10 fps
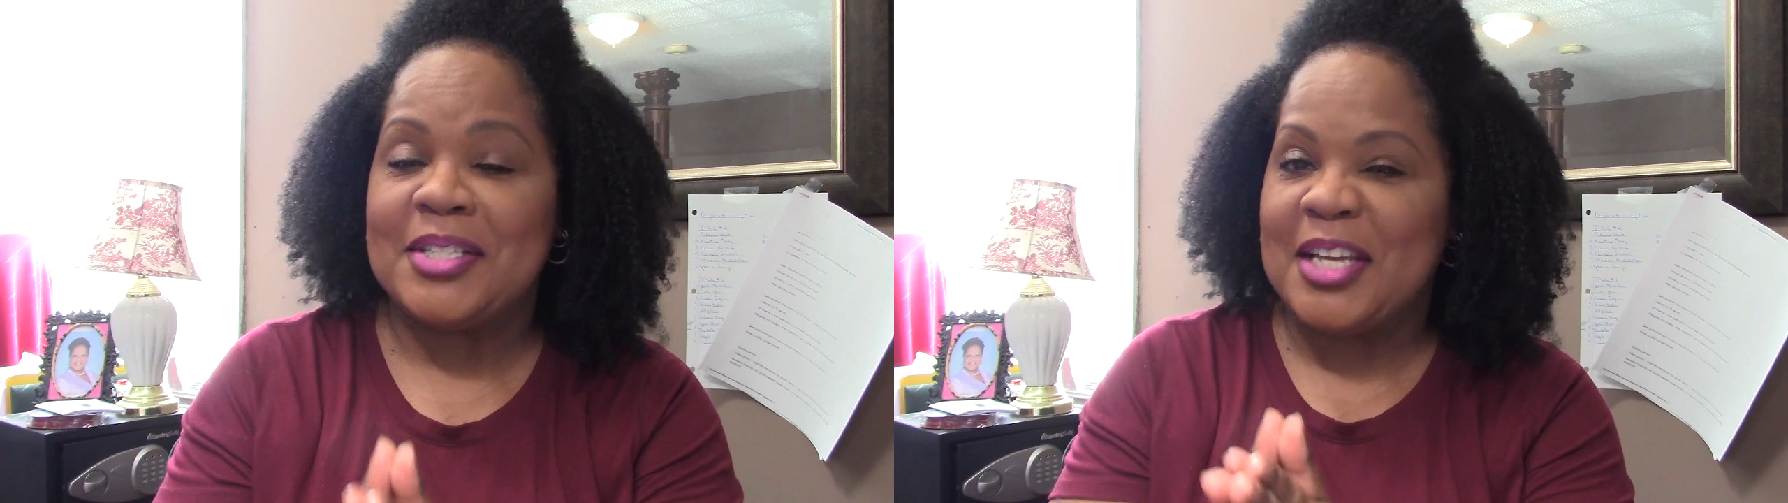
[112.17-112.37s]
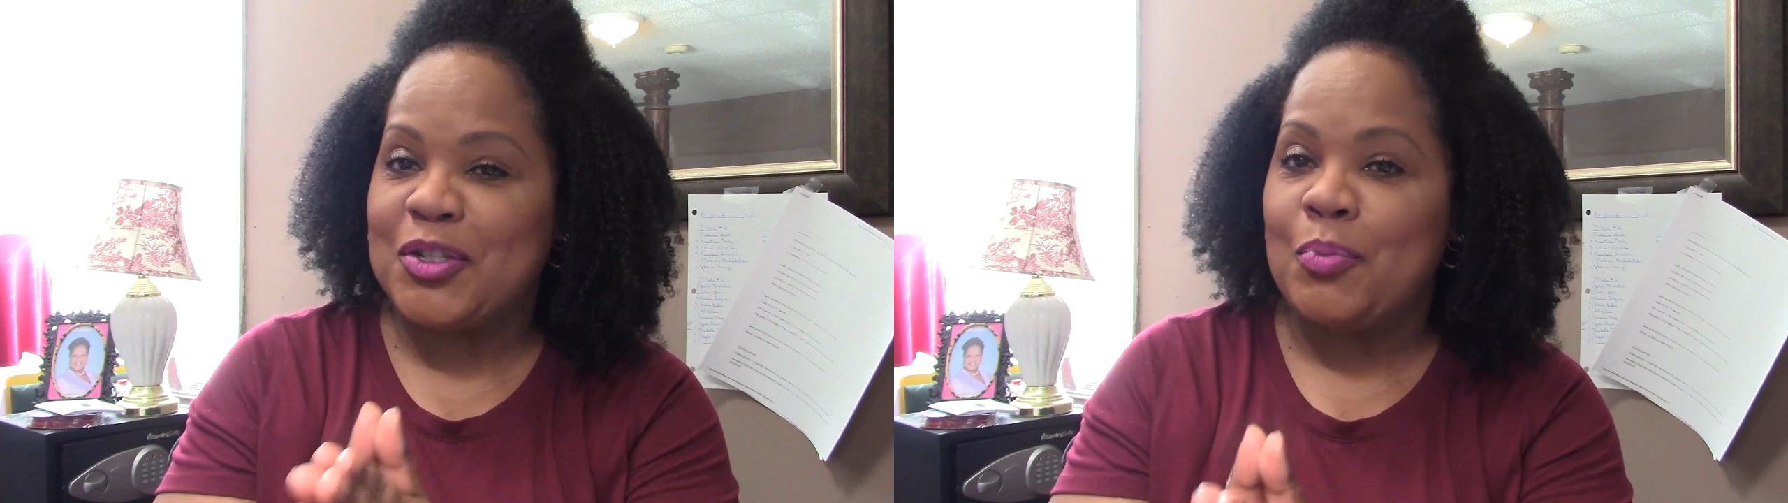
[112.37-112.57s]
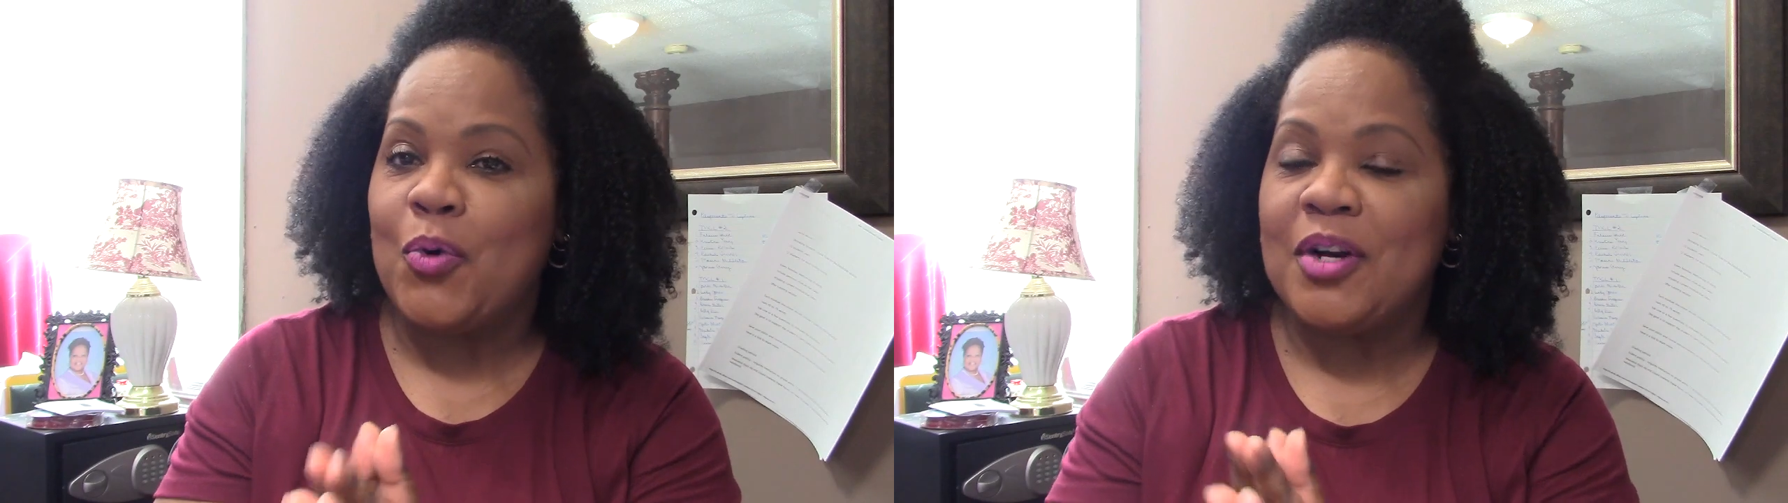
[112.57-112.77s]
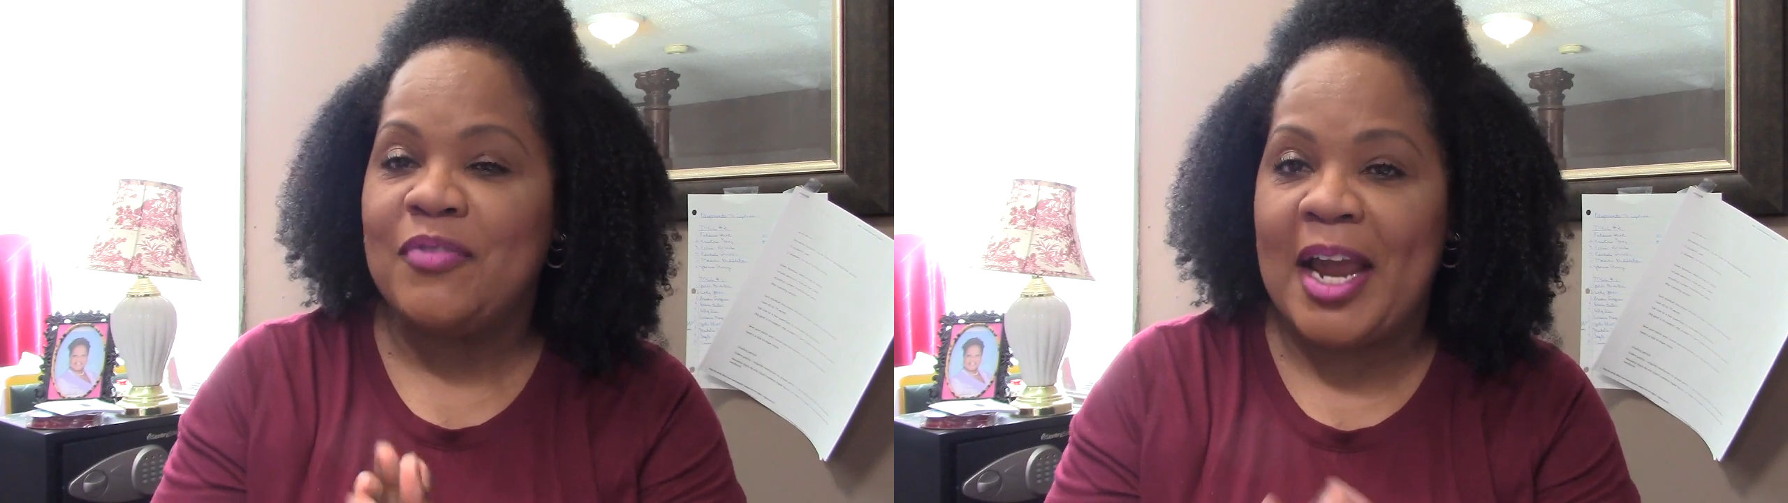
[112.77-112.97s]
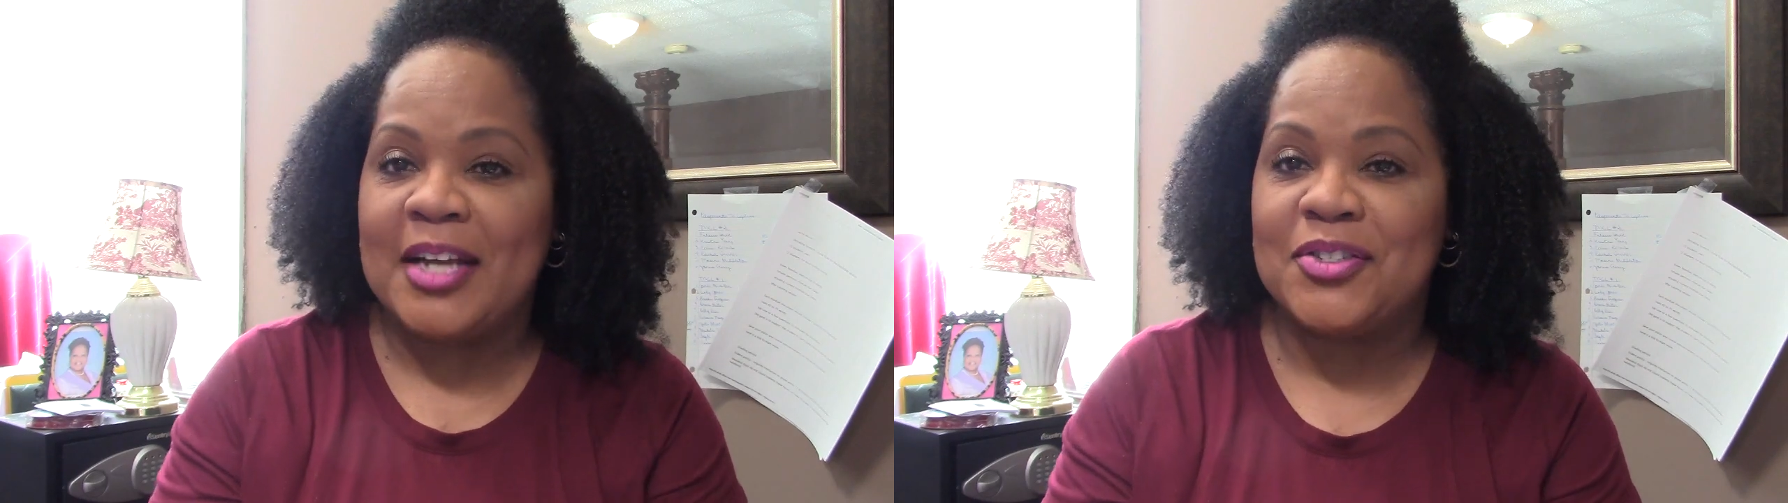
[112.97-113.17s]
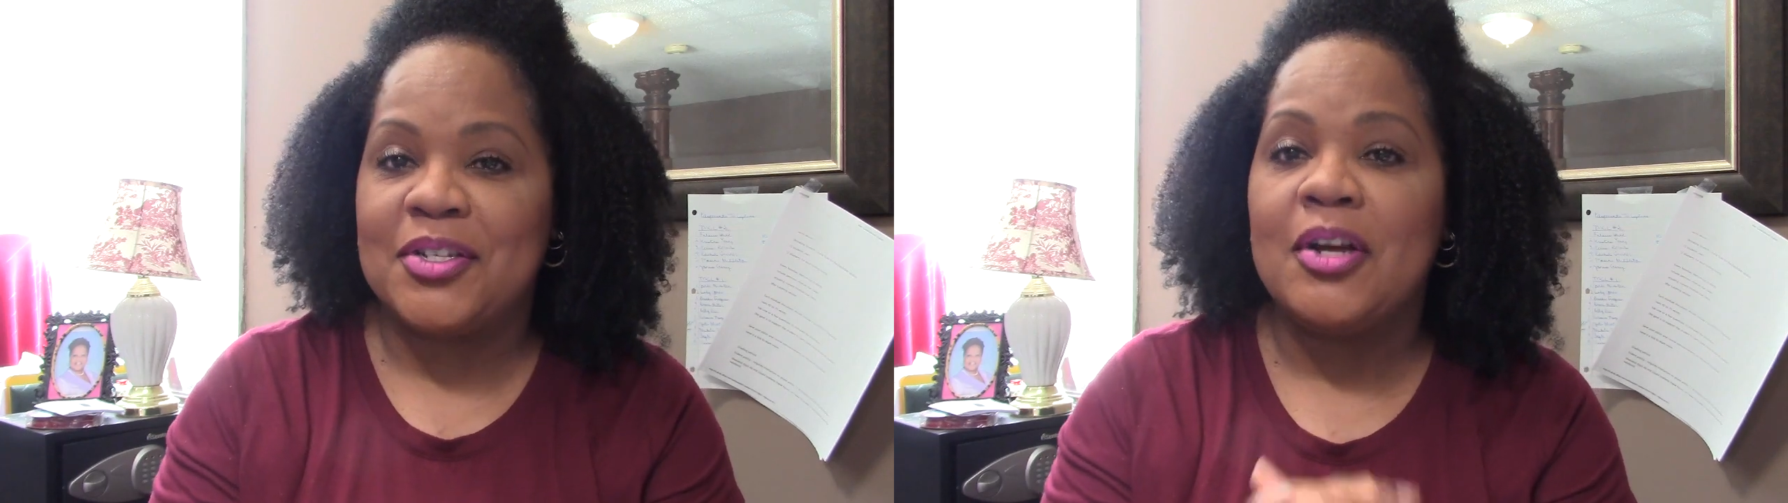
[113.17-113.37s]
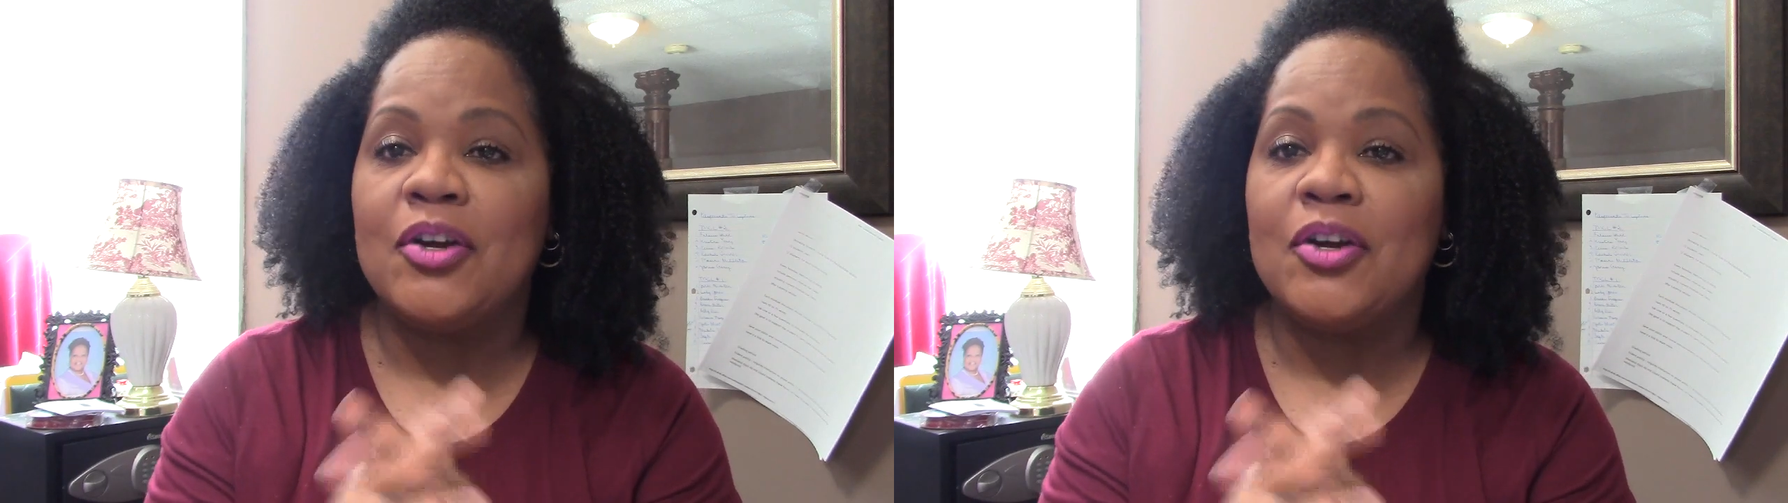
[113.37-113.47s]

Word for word: That's a more advanced